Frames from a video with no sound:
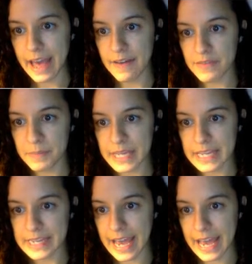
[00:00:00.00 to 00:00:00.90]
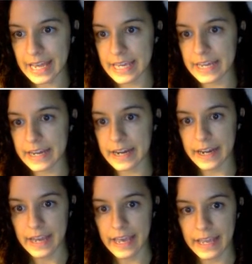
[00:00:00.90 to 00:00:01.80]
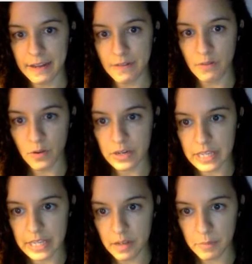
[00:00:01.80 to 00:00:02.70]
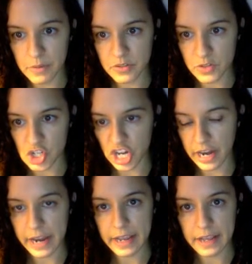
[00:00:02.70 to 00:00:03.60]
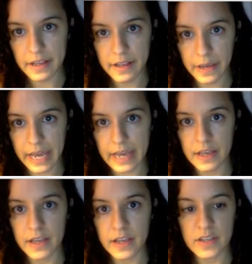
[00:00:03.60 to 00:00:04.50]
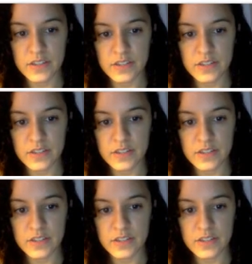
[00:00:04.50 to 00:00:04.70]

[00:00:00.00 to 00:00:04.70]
and I have a p tag here, and I wrote in GitHub is for sharing. Okay.